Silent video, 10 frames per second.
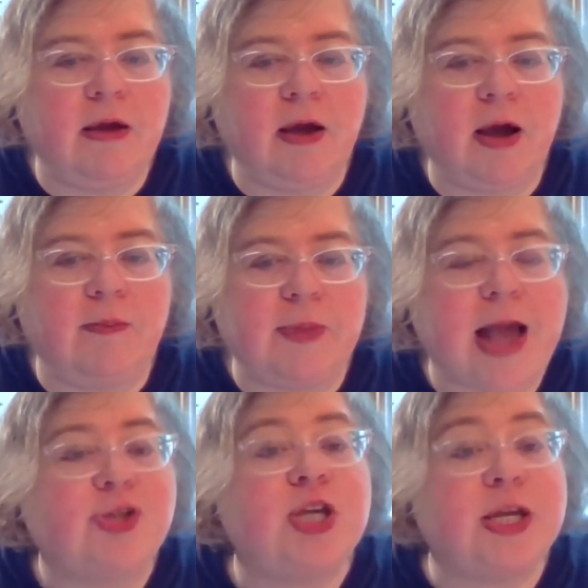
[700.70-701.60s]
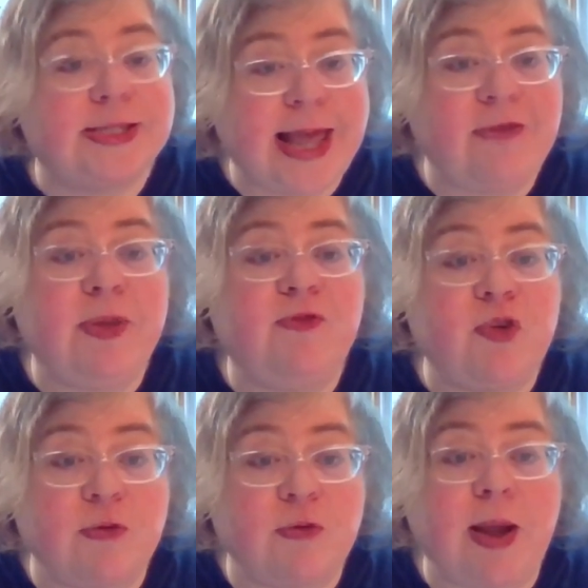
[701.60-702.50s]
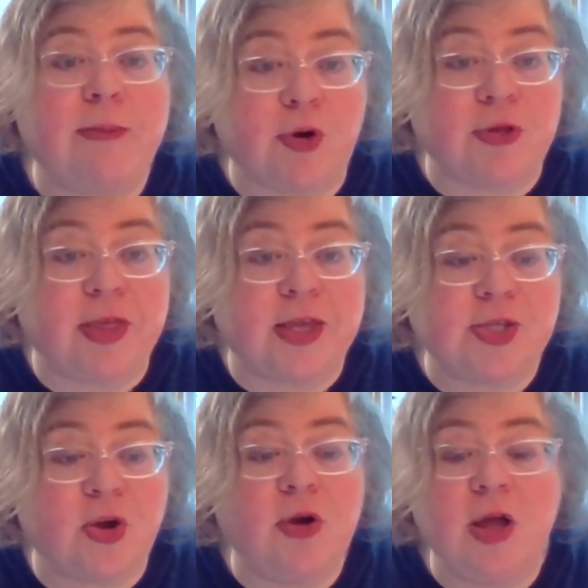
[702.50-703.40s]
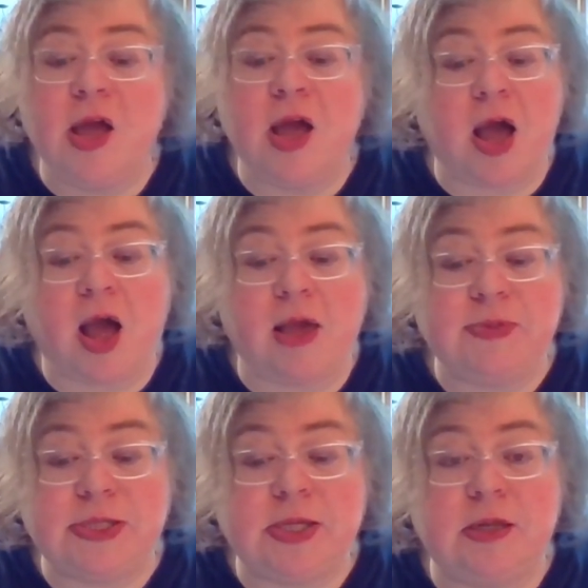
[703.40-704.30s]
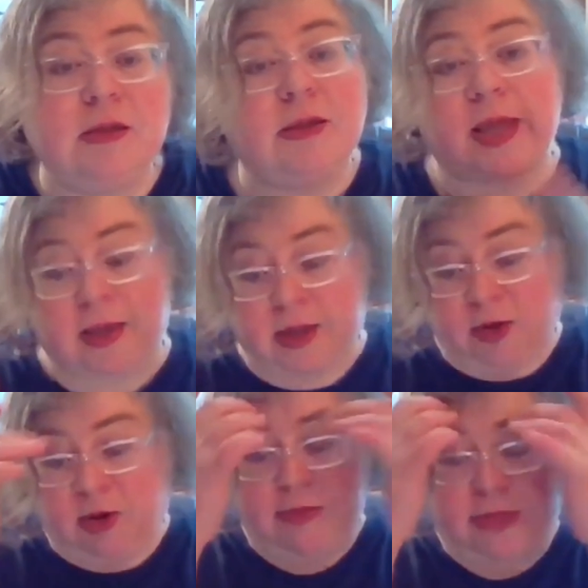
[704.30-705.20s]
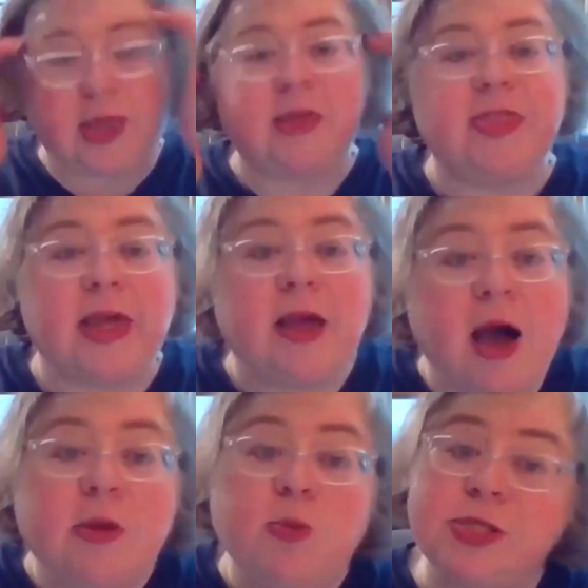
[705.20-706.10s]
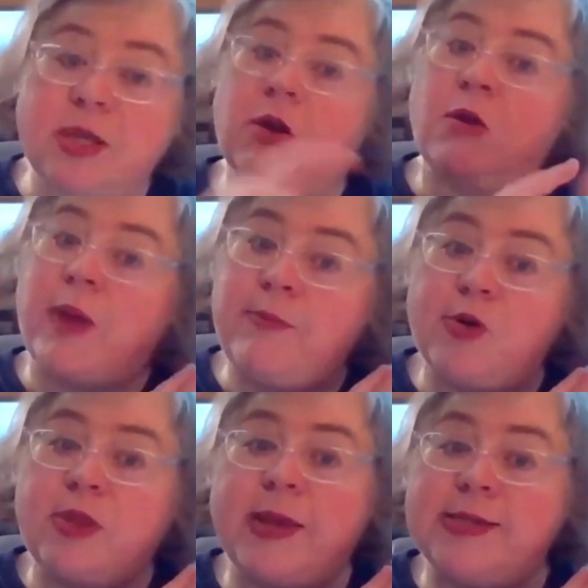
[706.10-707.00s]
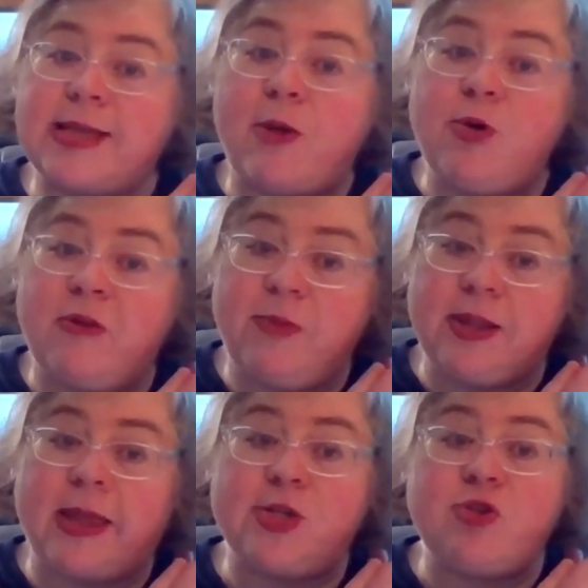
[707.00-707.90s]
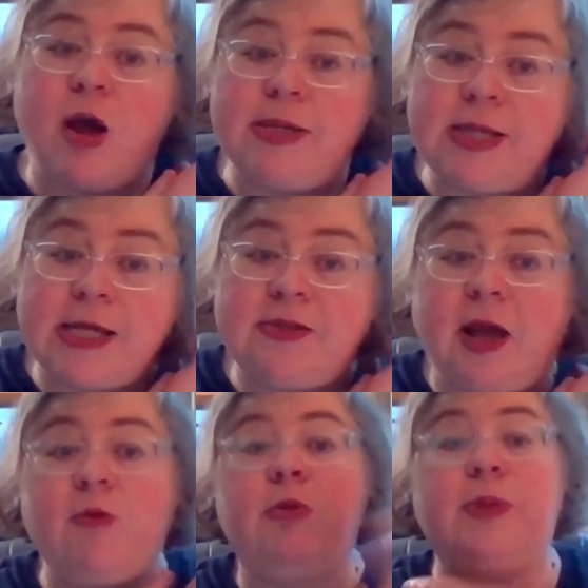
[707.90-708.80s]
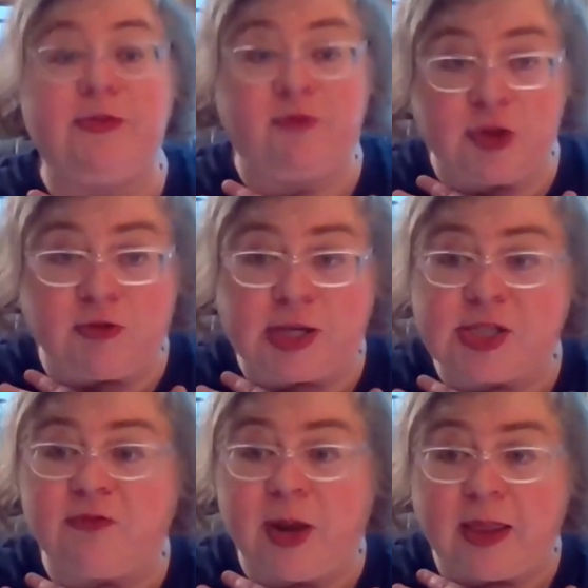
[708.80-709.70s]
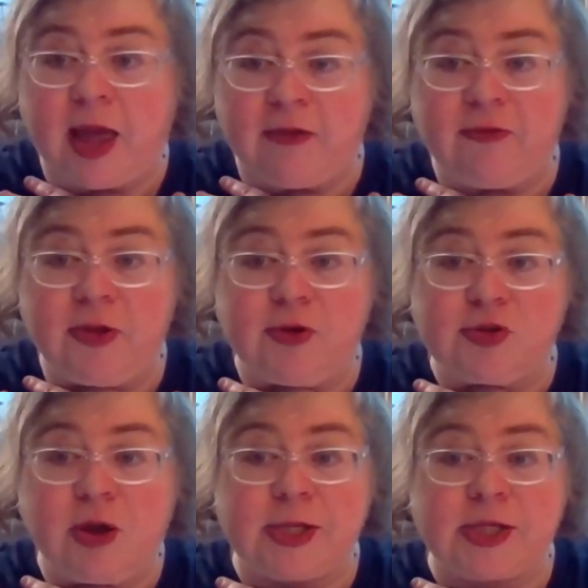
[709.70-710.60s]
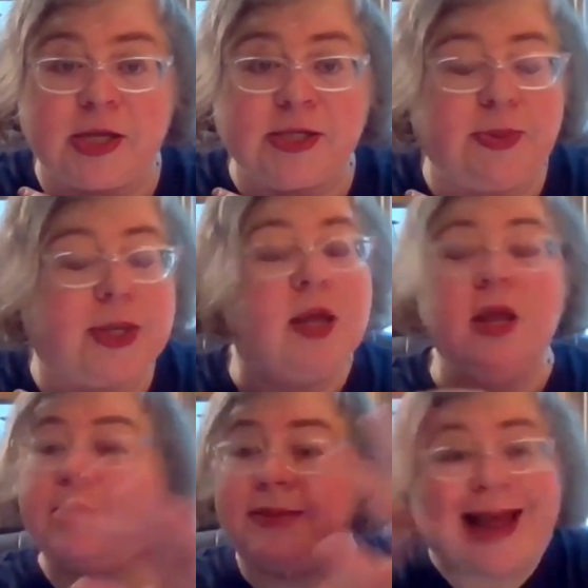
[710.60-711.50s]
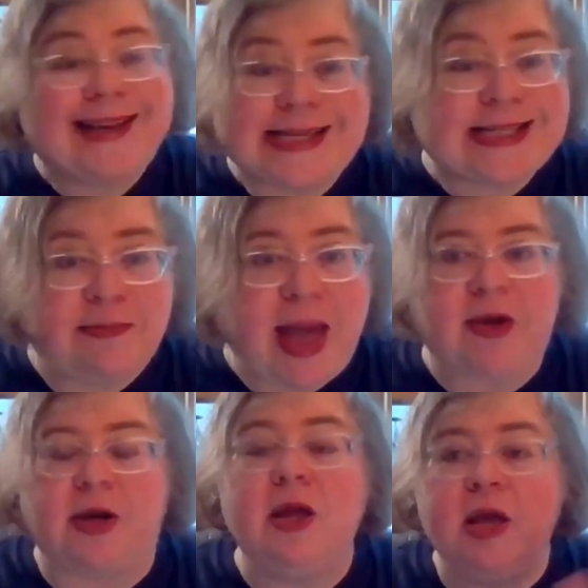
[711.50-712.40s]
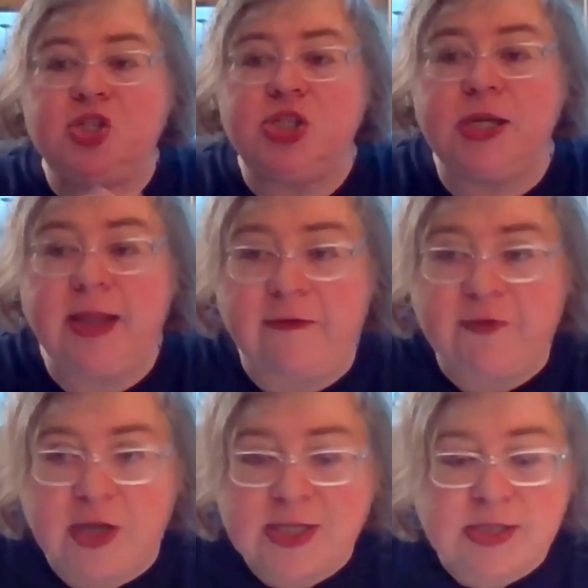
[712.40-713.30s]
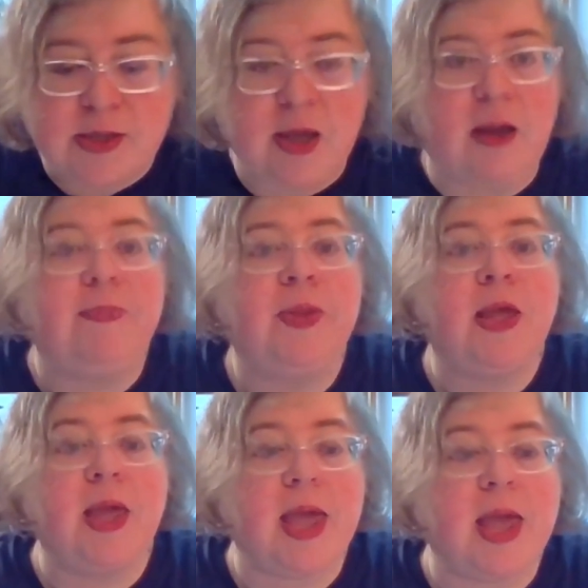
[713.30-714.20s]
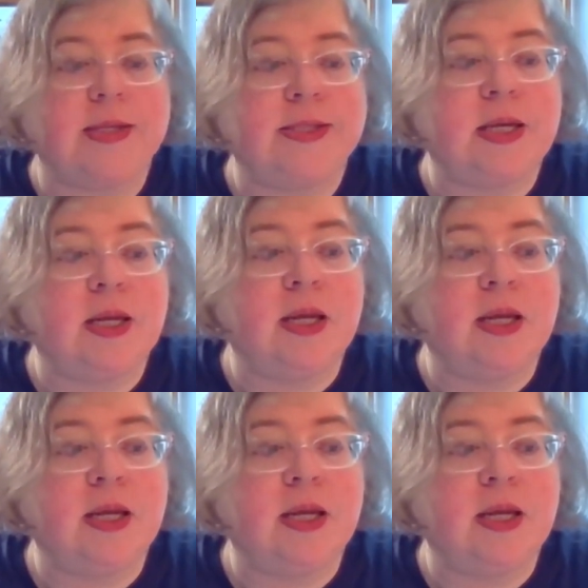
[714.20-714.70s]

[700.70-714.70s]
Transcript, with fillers: um, actually a day before my birthday. So I'm still like, you know, I'm thinking, thank God it was not on my birthday because I would have been like traumatized. I would be for the rest of my life, you know, traumatized, but that doesn't matter. She left us um, and